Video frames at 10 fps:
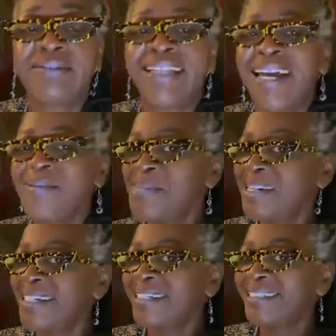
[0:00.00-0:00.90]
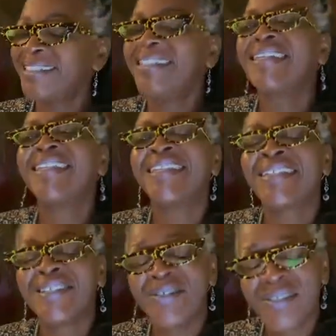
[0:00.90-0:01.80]
like me,
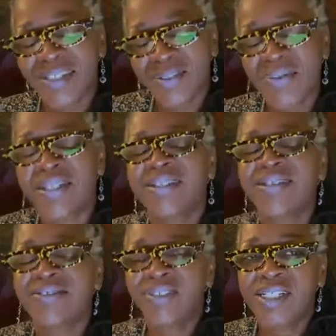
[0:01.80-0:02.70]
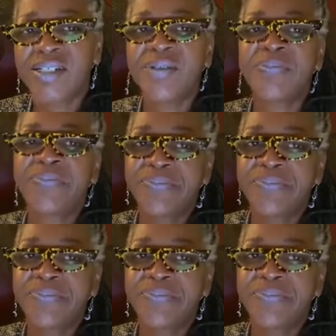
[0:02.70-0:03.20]
then you need to watch this video.